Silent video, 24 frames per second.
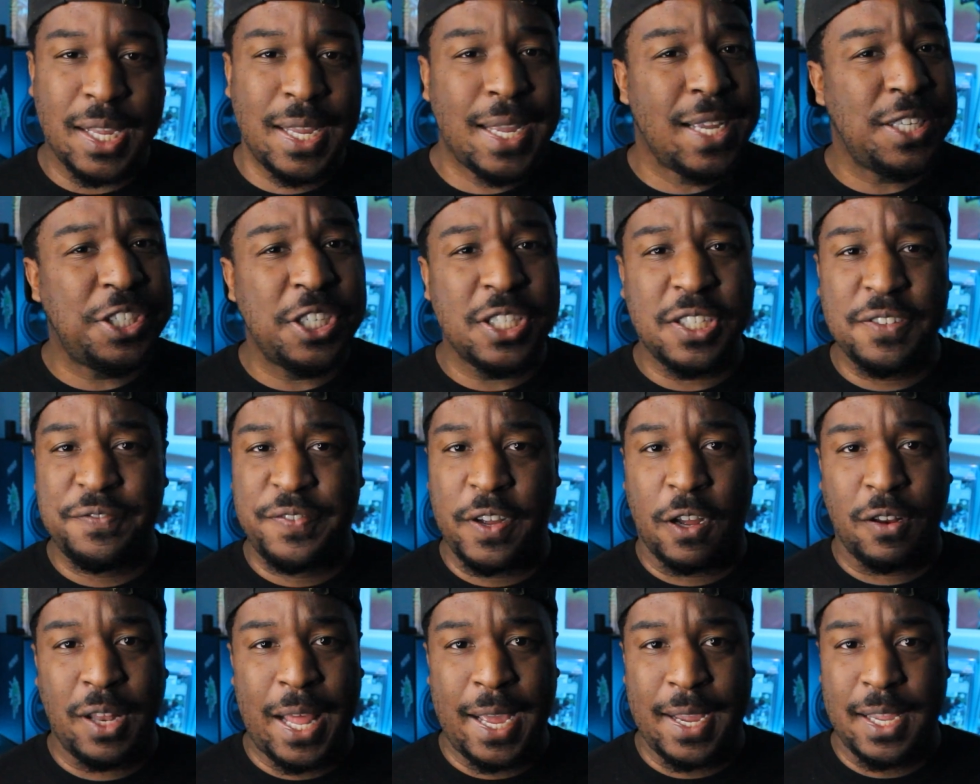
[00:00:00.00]
It just
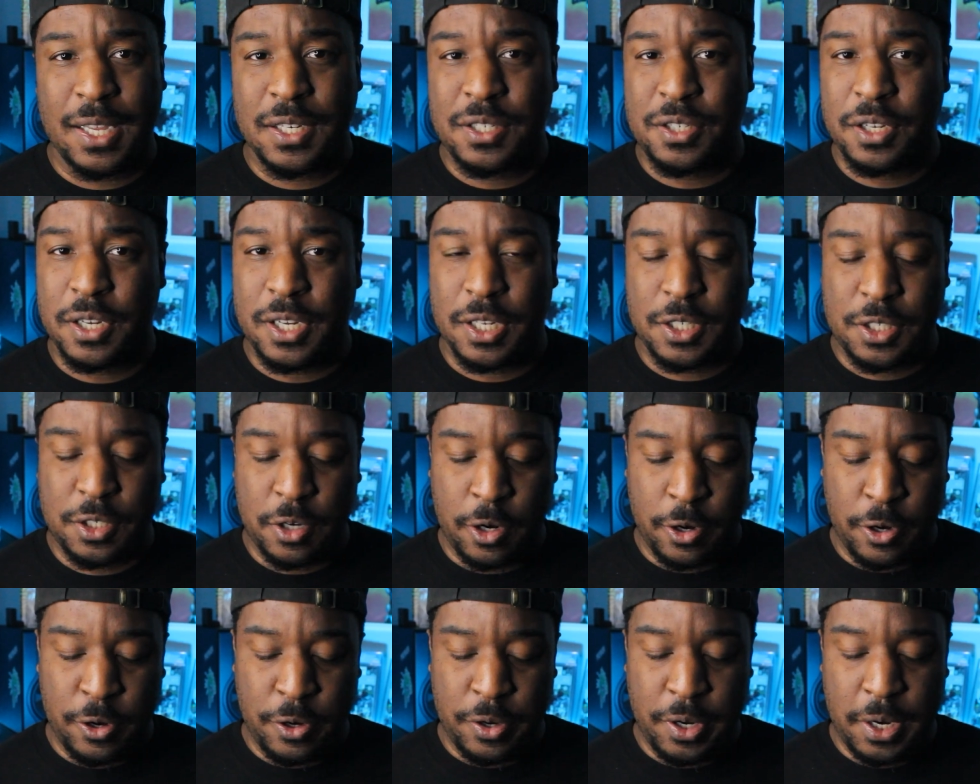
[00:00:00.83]
felt like it took a
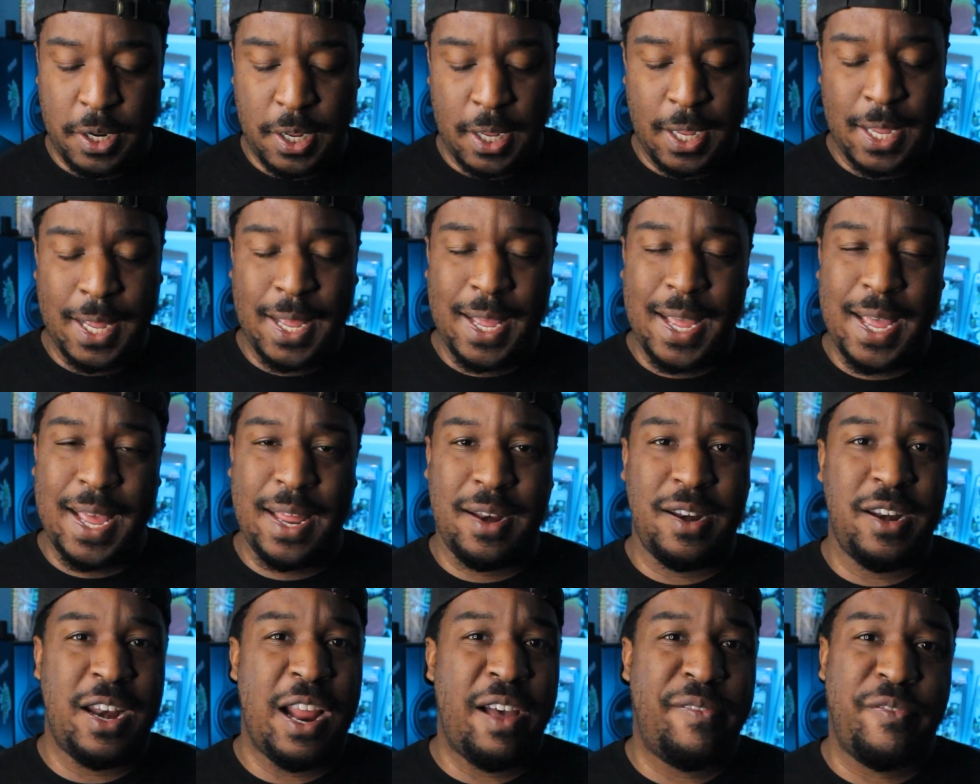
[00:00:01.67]
turn
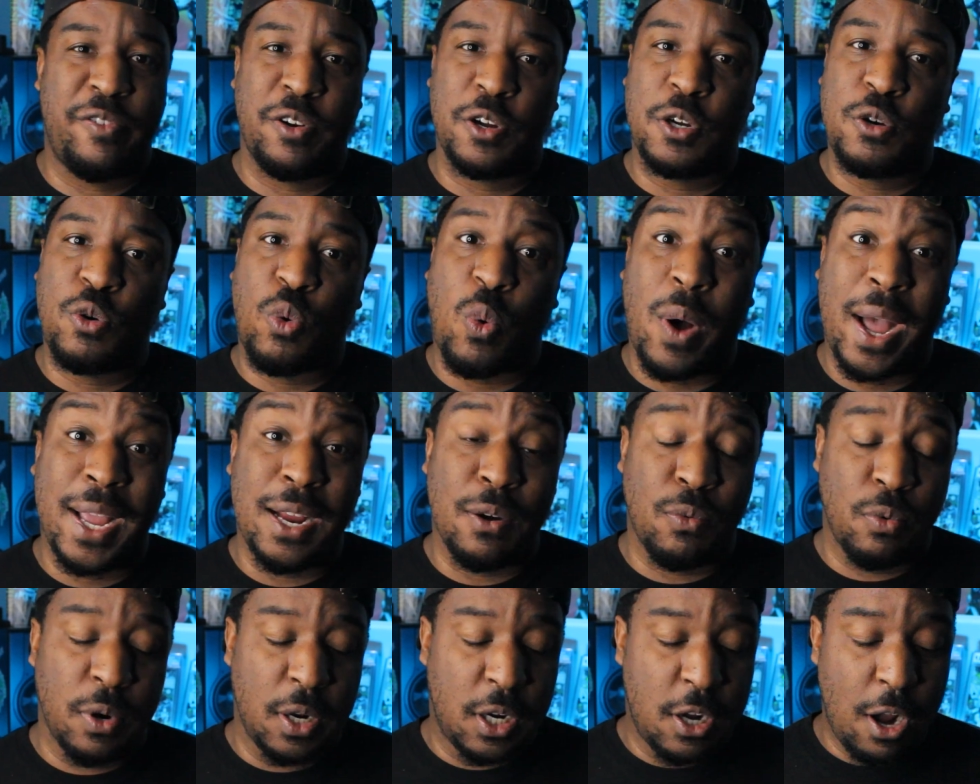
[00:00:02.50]
and never
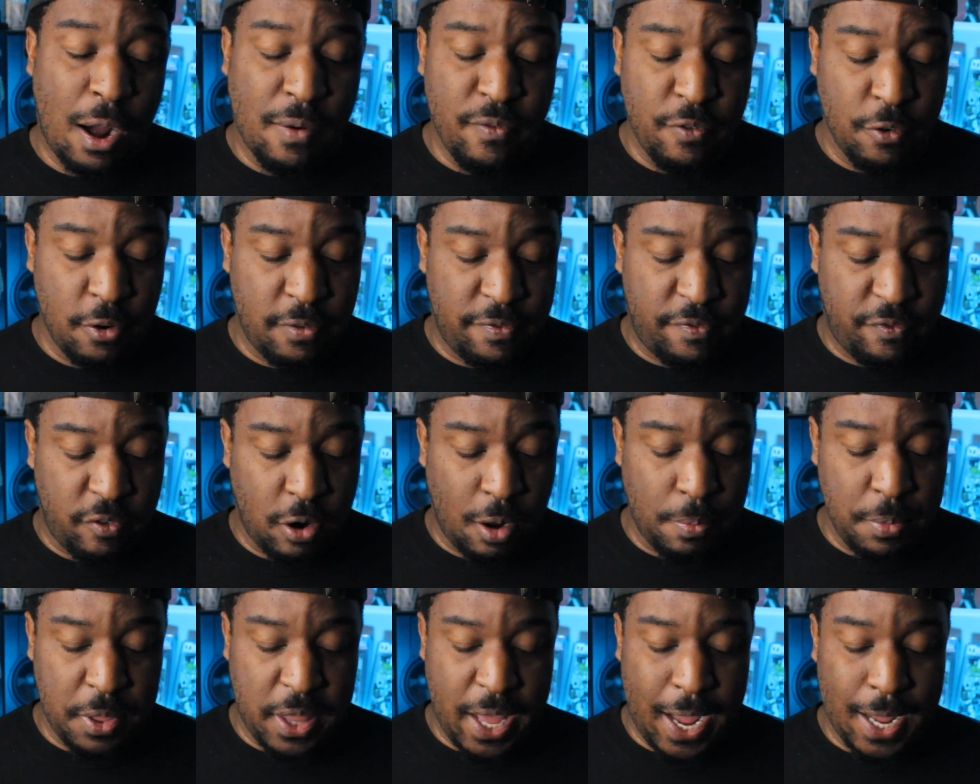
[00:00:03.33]
quite recovered
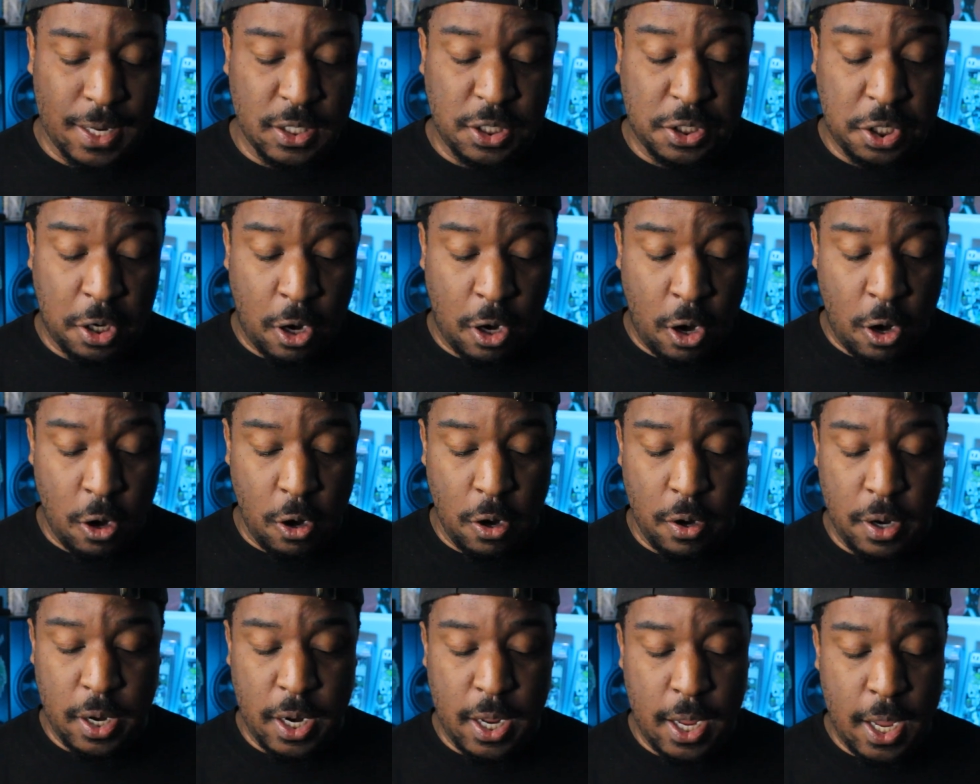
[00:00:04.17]
from that
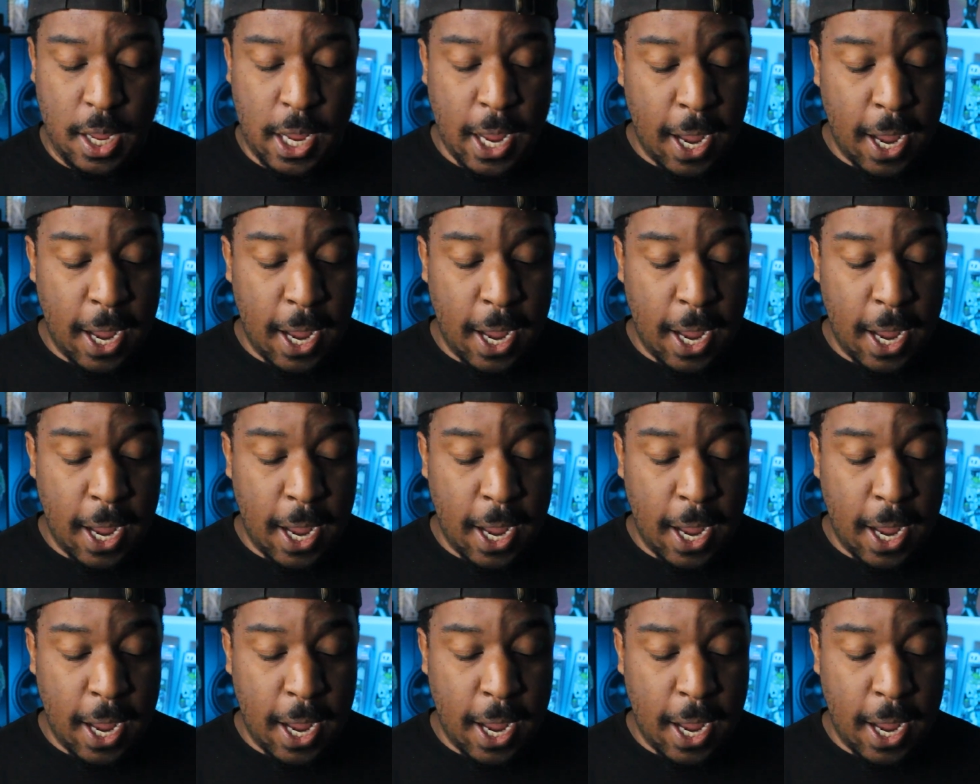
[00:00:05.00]
turn.